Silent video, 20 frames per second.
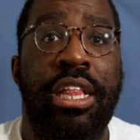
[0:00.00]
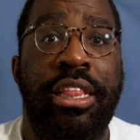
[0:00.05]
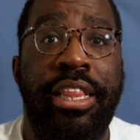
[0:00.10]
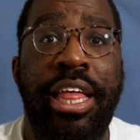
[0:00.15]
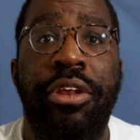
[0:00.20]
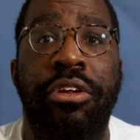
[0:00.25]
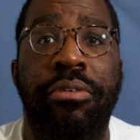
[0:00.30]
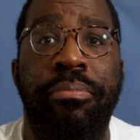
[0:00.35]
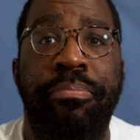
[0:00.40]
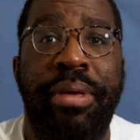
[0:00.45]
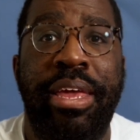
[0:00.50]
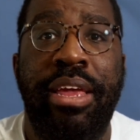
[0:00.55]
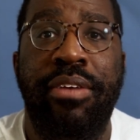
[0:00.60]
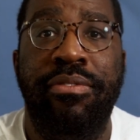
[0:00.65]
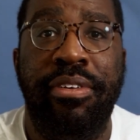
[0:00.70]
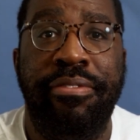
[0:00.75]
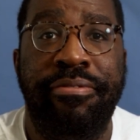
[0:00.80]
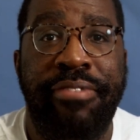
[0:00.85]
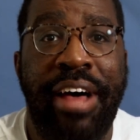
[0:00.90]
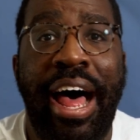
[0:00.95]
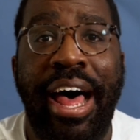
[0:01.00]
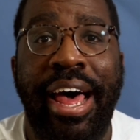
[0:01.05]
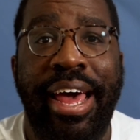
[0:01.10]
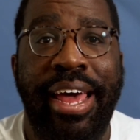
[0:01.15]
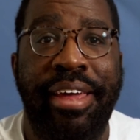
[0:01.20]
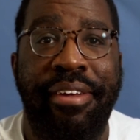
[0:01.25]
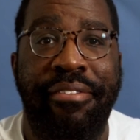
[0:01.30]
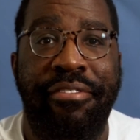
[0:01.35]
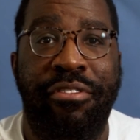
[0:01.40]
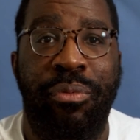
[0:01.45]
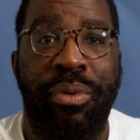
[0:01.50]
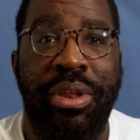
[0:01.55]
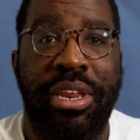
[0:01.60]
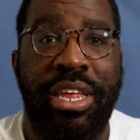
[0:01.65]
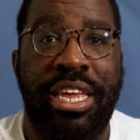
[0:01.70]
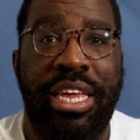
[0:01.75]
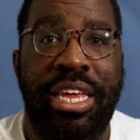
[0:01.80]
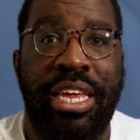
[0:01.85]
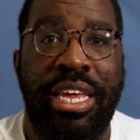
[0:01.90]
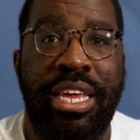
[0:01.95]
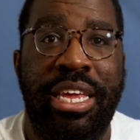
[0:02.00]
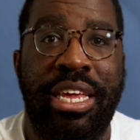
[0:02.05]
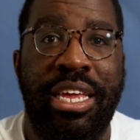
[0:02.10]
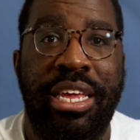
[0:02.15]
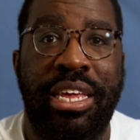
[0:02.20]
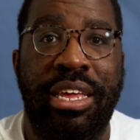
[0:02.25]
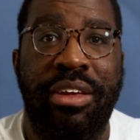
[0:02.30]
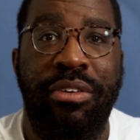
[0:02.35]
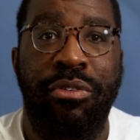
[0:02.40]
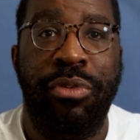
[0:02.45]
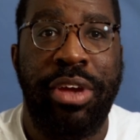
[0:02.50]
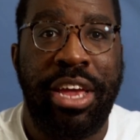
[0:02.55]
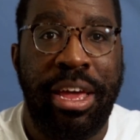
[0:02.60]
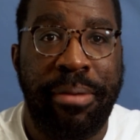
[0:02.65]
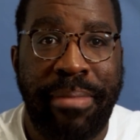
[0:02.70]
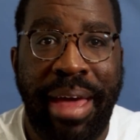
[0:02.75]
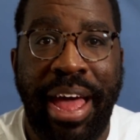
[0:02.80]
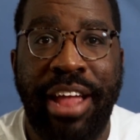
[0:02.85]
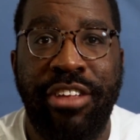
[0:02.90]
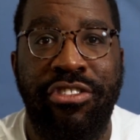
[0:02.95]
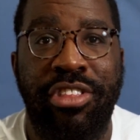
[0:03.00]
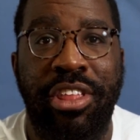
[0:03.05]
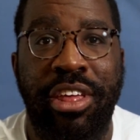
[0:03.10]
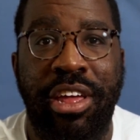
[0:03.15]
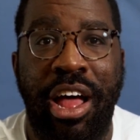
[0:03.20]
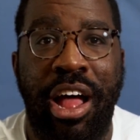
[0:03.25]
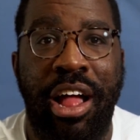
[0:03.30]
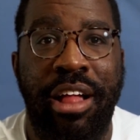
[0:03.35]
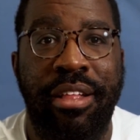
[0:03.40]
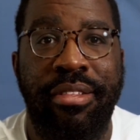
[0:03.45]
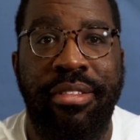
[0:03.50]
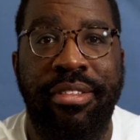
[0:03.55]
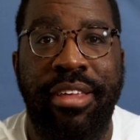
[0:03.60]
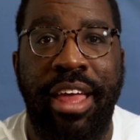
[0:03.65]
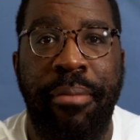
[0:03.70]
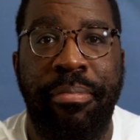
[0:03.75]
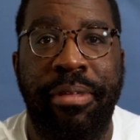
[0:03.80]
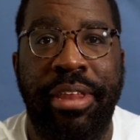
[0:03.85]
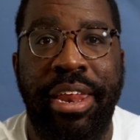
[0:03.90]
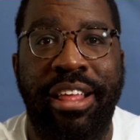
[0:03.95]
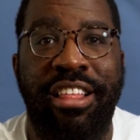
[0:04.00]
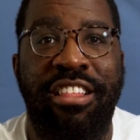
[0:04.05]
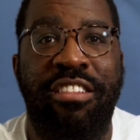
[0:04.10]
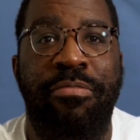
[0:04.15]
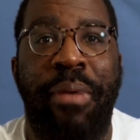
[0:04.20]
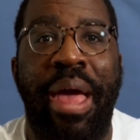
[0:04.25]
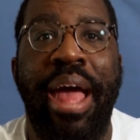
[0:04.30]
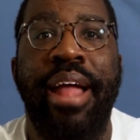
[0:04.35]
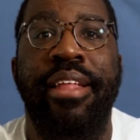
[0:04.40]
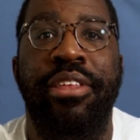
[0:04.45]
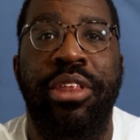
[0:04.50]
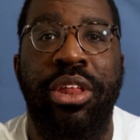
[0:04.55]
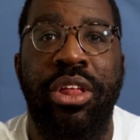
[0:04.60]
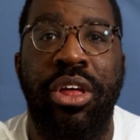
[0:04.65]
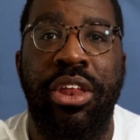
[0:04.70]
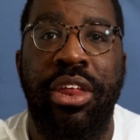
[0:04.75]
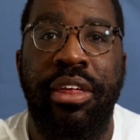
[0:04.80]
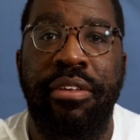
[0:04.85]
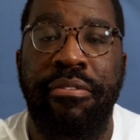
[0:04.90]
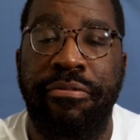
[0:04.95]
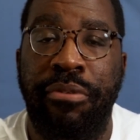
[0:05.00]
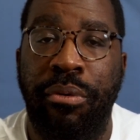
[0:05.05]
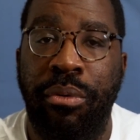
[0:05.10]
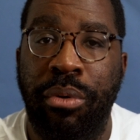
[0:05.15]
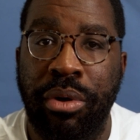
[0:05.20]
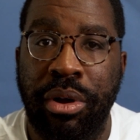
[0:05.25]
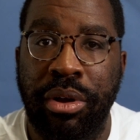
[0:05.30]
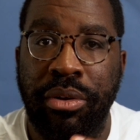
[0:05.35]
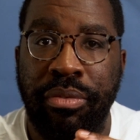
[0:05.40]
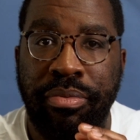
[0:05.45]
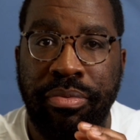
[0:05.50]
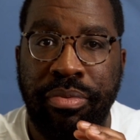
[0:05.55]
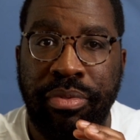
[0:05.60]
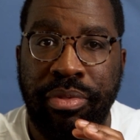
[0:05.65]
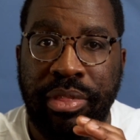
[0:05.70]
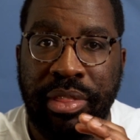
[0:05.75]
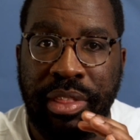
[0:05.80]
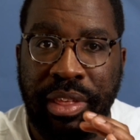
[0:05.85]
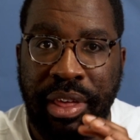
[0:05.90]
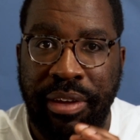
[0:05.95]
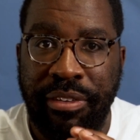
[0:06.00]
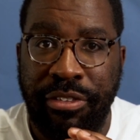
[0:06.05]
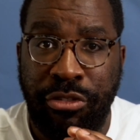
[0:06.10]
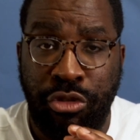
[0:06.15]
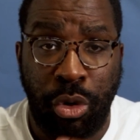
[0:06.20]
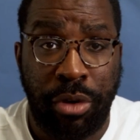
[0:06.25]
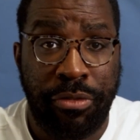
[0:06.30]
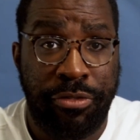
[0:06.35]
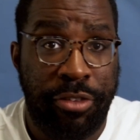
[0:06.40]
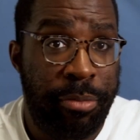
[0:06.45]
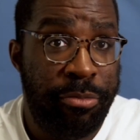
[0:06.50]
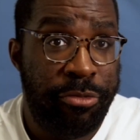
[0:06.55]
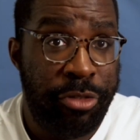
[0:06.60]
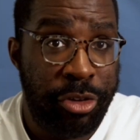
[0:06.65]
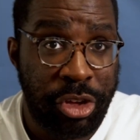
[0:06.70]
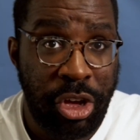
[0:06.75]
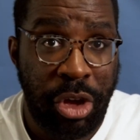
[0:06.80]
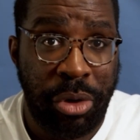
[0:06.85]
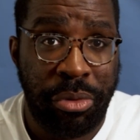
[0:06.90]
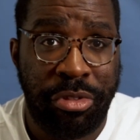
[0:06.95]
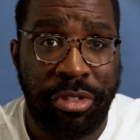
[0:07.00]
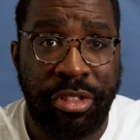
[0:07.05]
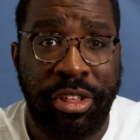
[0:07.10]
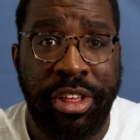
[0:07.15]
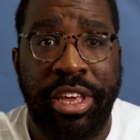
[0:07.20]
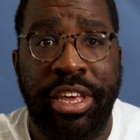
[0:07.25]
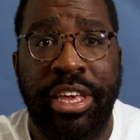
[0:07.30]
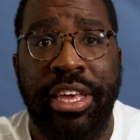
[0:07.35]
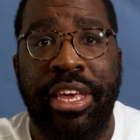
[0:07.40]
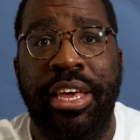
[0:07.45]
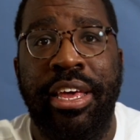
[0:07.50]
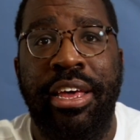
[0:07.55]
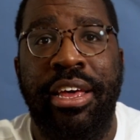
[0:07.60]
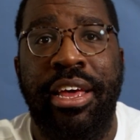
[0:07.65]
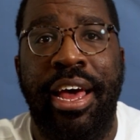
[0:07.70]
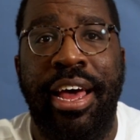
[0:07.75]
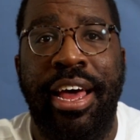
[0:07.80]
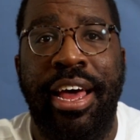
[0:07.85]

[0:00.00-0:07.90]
later be revived when he reimagined the concept and expanded on it for the short film for Ghosts,